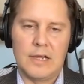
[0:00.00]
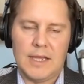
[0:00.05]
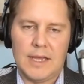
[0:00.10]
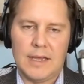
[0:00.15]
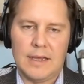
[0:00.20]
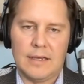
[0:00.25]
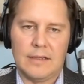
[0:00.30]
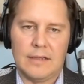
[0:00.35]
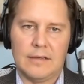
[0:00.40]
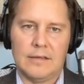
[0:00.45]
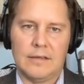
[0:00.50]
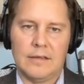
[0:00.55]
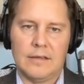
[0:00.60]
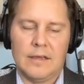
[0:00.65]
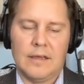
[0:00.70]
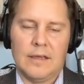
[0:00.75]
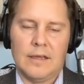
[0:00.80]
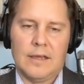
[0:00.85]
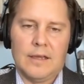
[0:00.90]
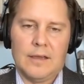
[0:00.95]
And
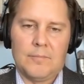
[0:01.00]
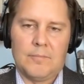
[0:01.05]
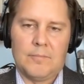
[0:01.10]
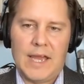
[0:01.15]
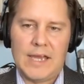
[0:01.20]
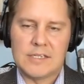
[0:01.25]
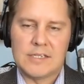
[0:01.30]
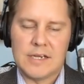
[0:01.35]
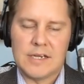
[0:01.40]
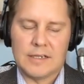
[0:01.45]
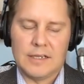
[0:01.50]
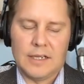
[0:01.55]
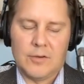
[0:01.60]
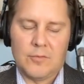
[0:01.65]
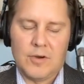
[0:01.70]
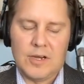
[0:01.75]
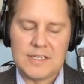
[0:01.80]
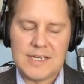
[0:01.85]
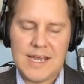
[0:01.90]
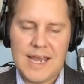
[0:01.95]
basically
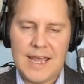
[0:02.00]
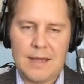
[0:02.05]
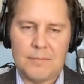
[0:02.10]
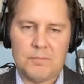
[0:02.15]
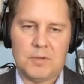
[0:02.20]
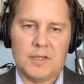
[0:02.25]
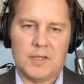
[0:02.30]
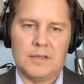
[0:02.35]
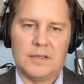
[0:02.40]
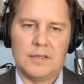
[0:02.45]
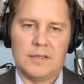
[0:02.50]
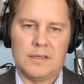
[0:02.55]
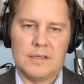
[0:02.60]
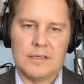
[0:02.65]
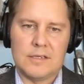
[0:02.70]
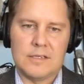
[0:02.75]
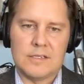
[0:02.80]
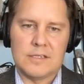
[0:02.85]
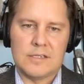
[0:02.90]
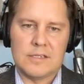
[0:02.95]
what's happened
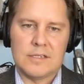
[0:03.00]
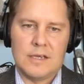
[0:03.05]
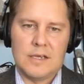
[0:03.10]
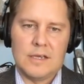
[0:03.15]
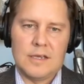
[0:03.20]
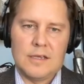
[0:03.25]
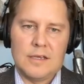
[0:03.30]
is